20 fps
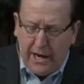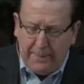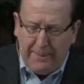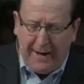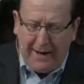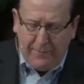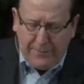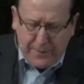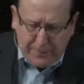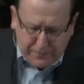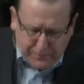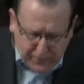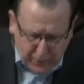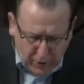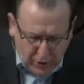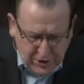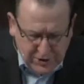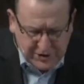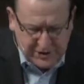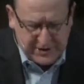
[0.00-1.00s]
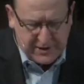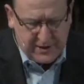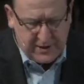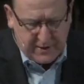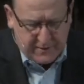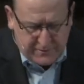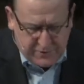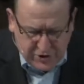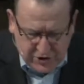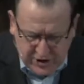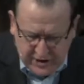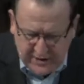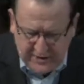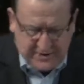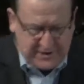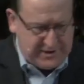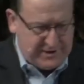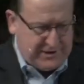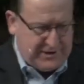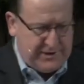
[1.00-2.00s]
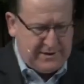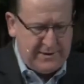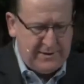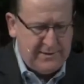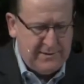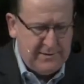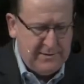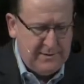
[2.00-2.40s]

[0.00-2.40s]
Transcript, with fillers: about the person of Jesus.